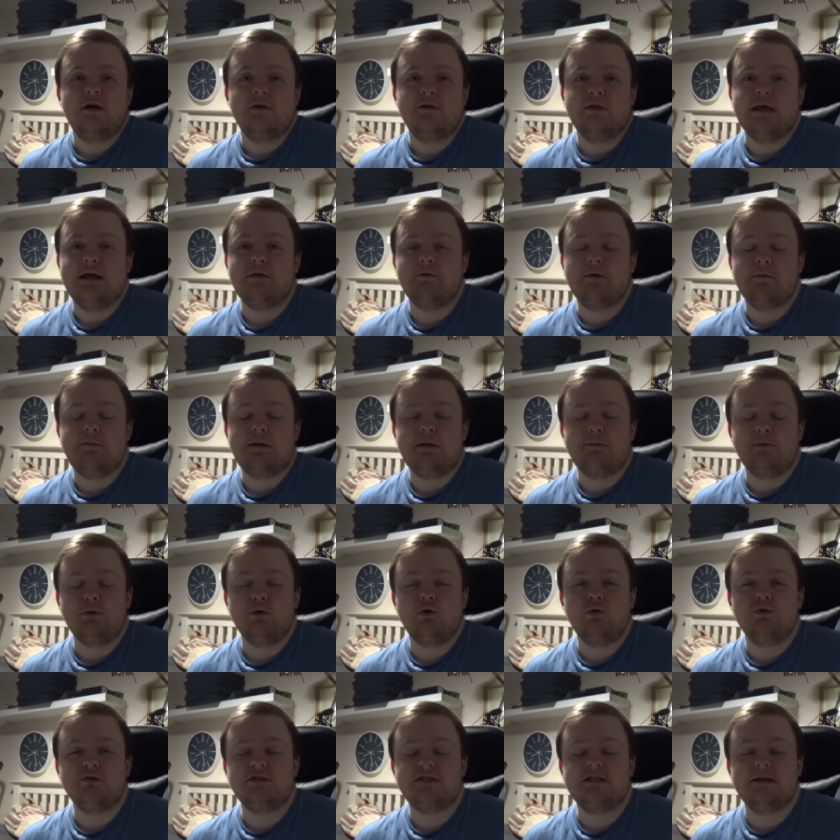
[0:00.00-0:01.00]
They were people
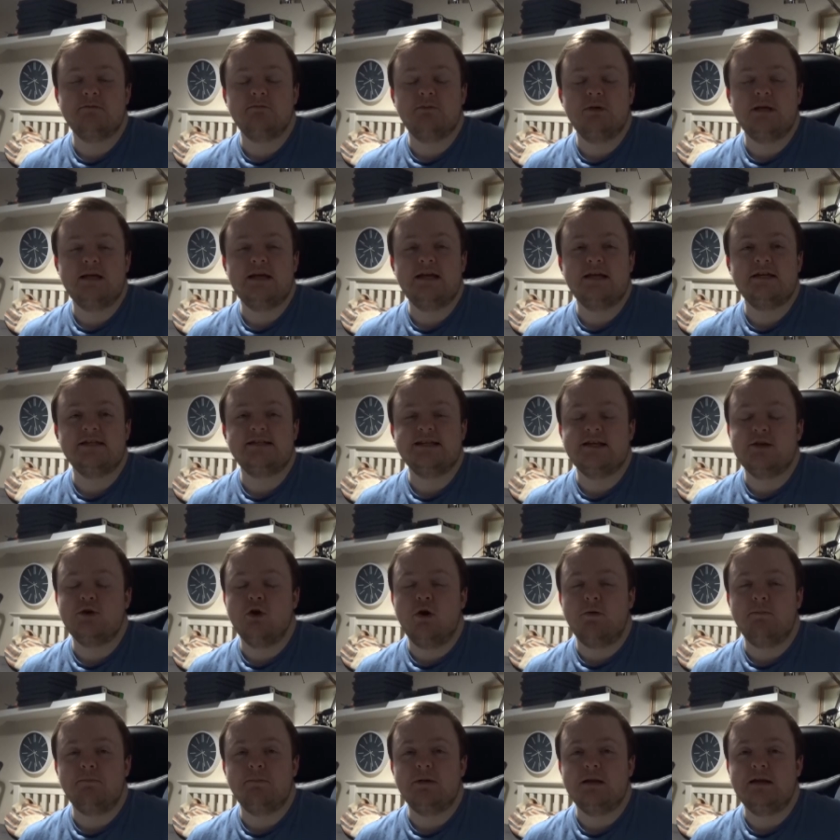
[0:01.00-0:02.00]
who simply did
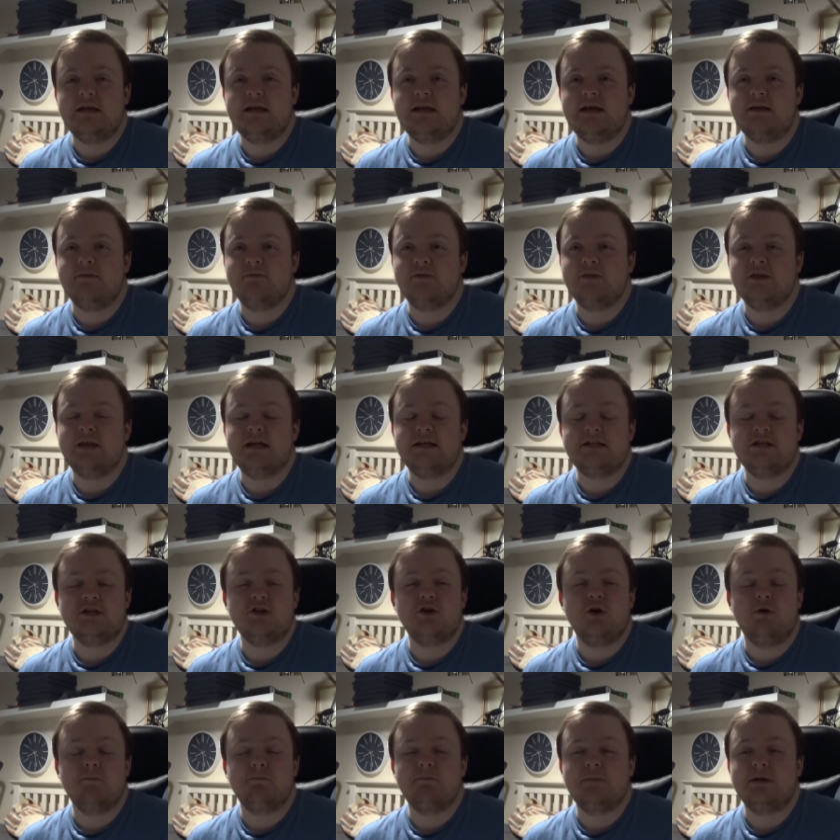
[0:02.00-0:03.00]
not believe, and they did
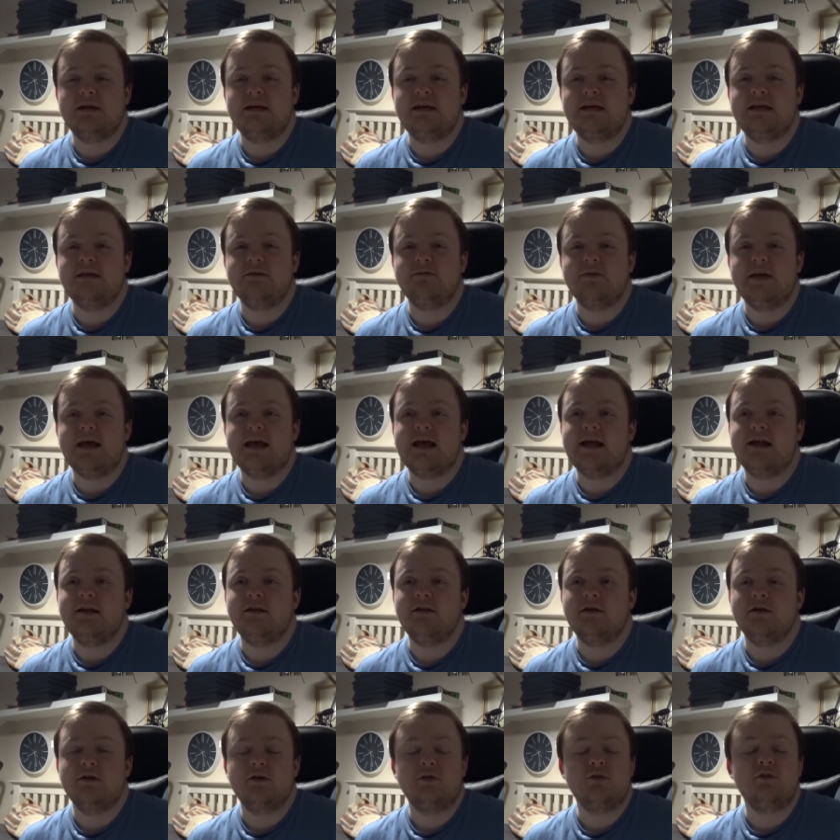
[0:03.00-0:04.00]
not believe
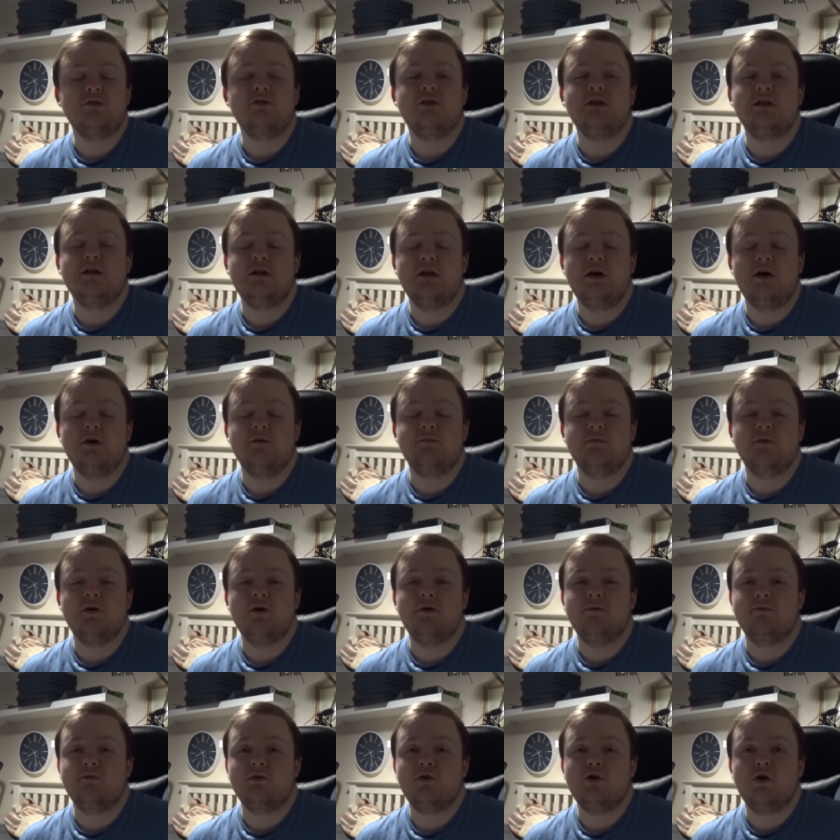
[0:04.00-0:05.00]
in the love
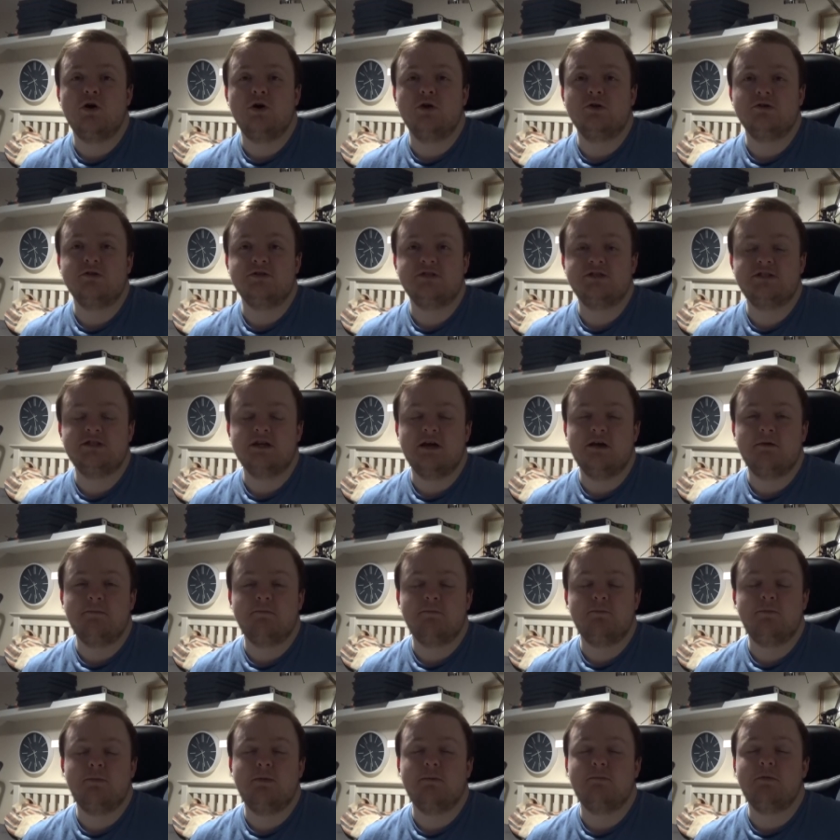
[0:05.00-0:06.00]
of God's uh,
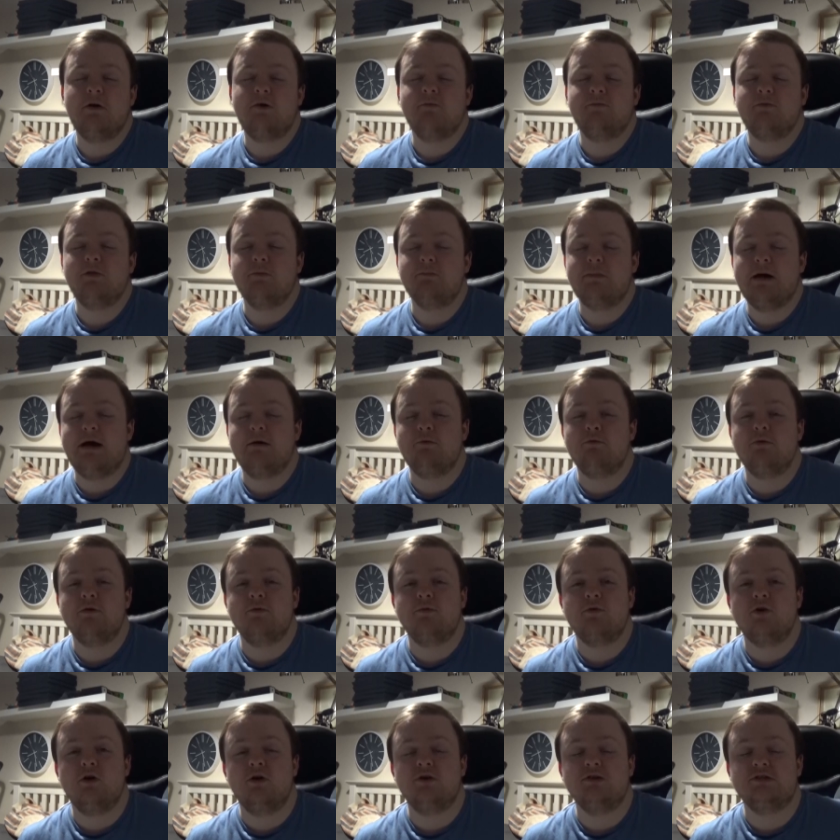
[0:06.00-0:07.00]
of the power
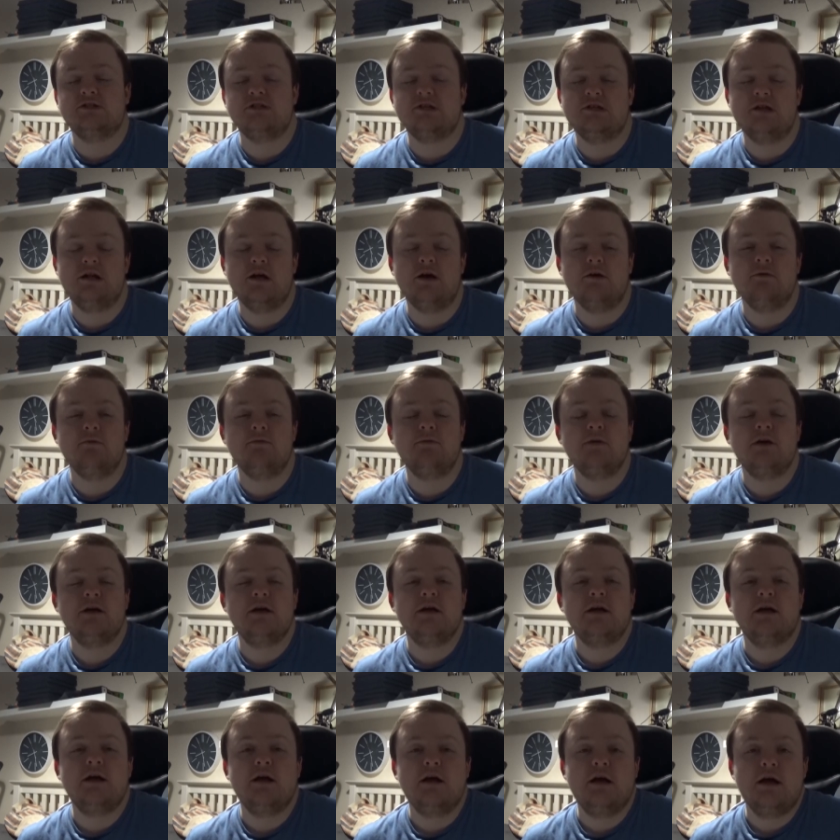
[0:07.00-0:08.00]
of God's love.
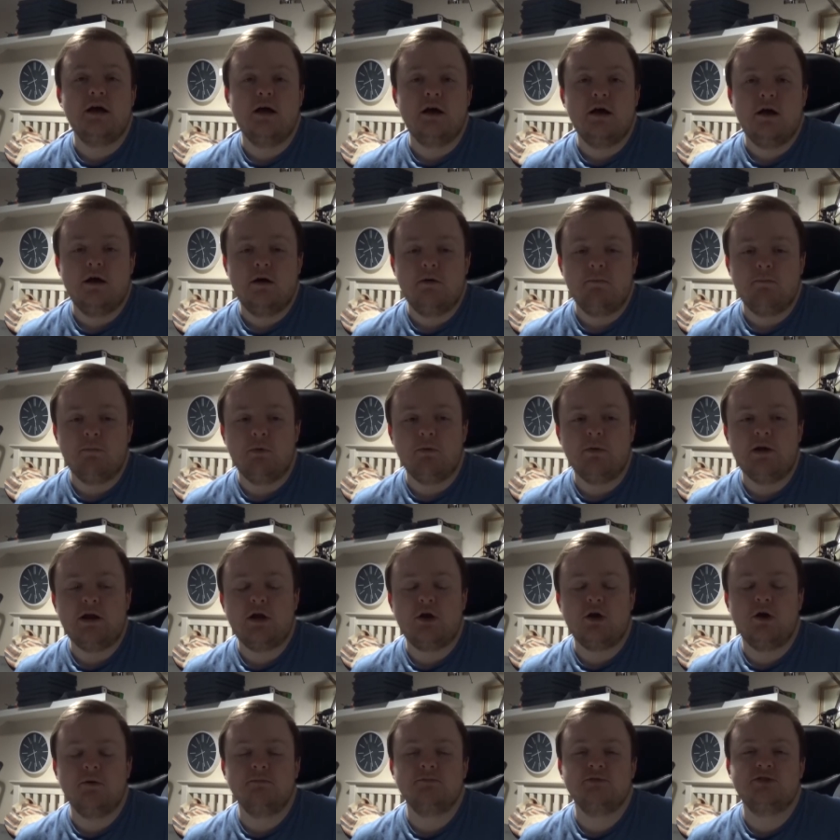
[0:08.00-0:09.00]
But when it
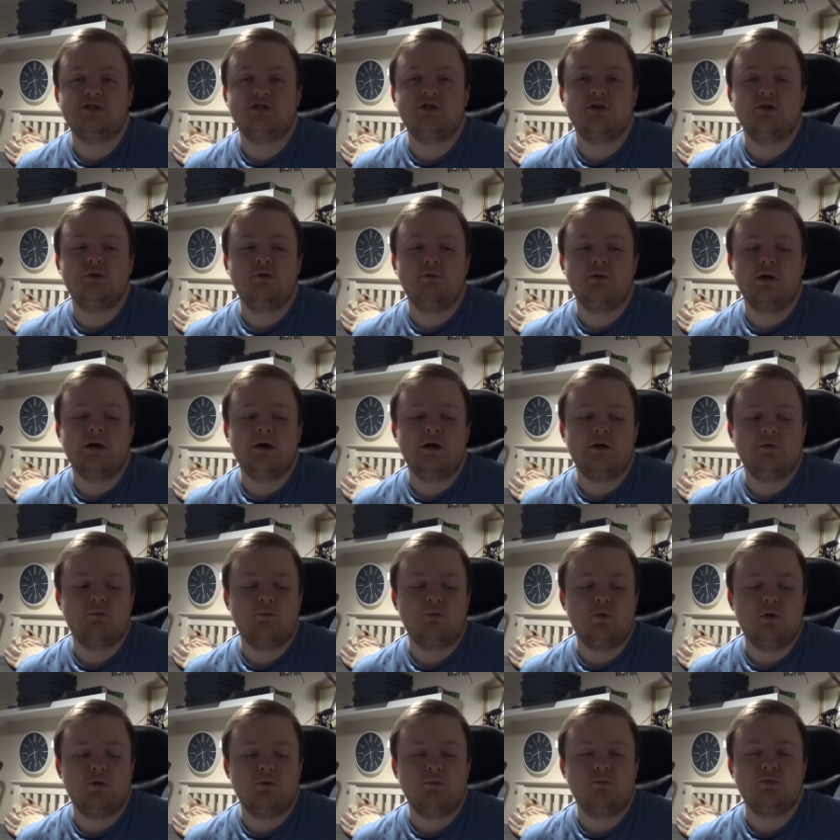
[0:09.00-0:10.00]
comes to uh,
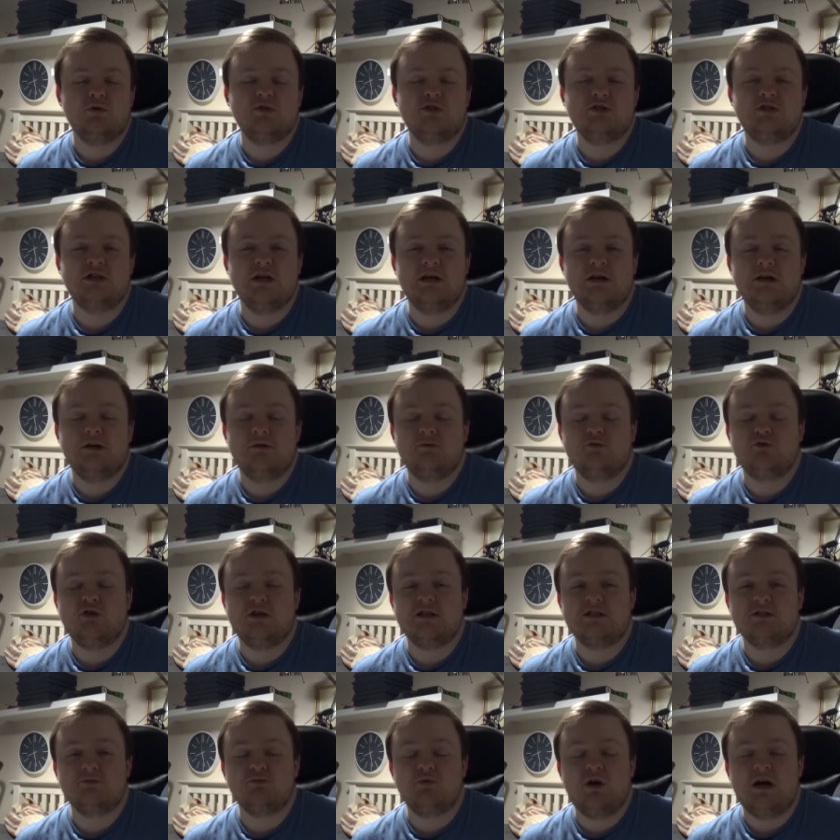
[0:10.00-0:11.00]
what was uh,
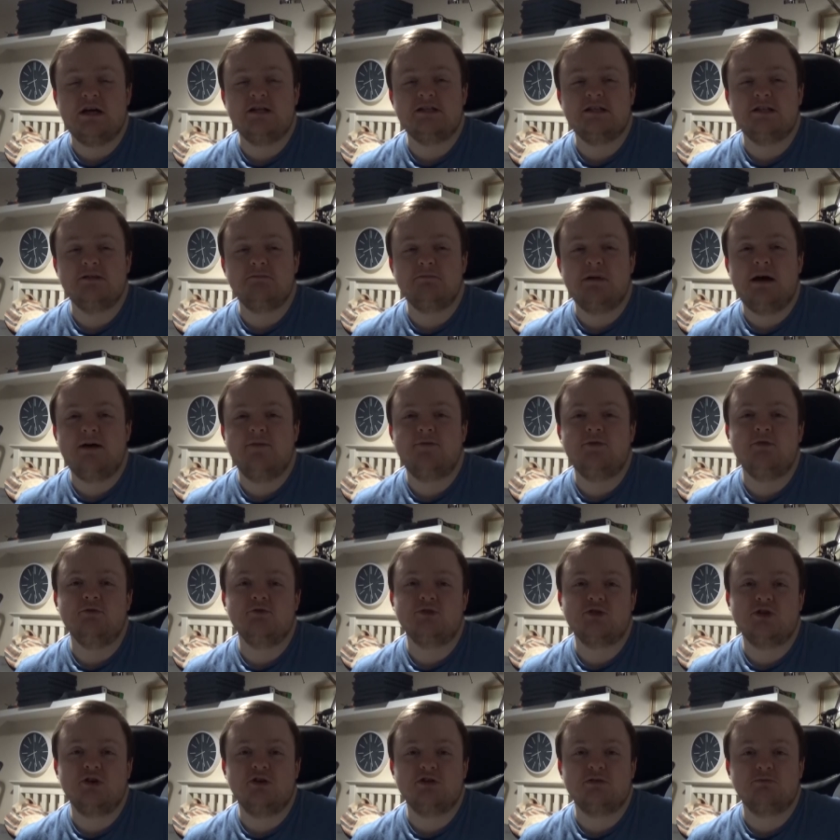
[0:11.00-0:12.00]
transpired in
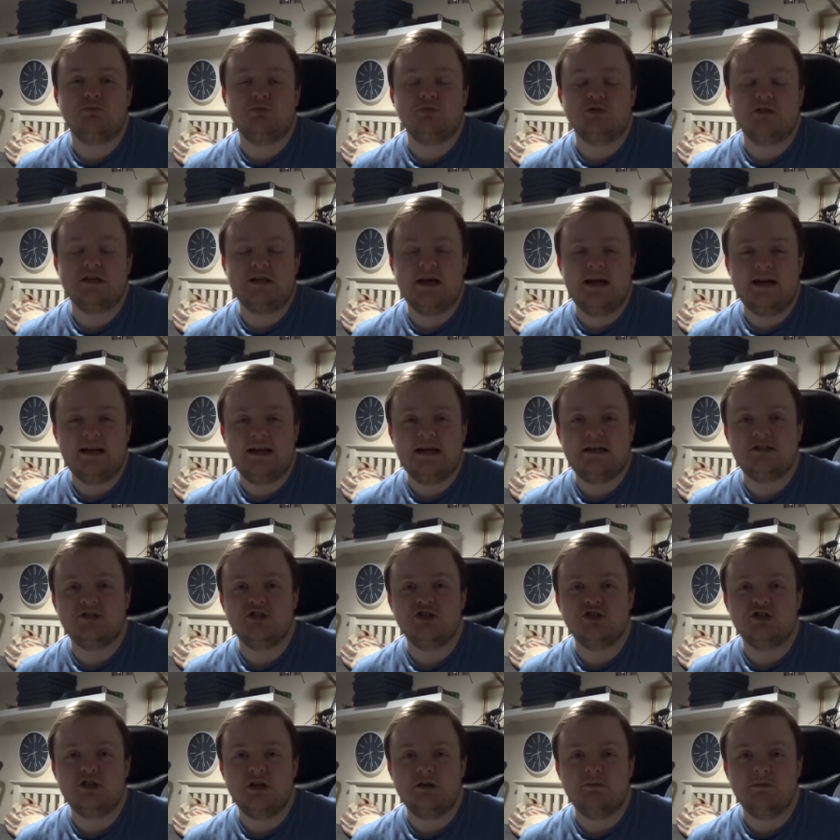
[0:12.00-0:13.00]
Matthew's Gospel tonight, ladies
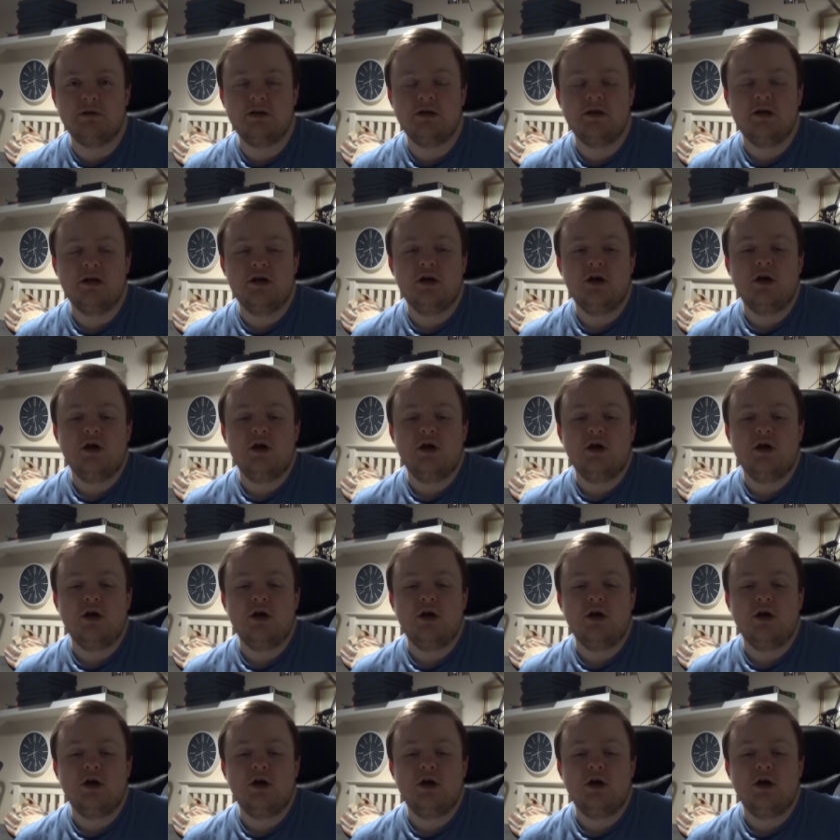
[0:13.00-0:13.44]
and gentlemen,